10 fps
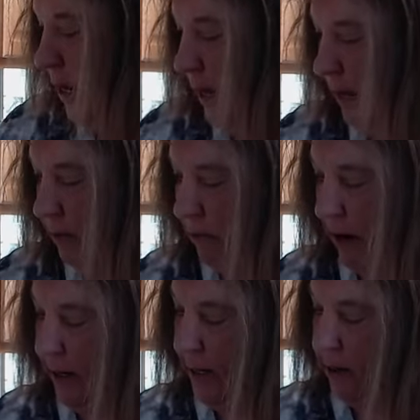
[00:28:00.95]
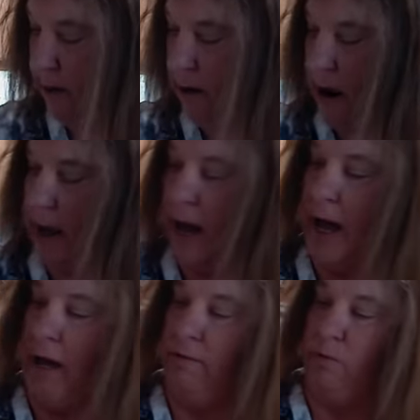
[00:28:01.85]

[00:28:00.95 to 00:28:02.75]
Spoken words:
And right here I have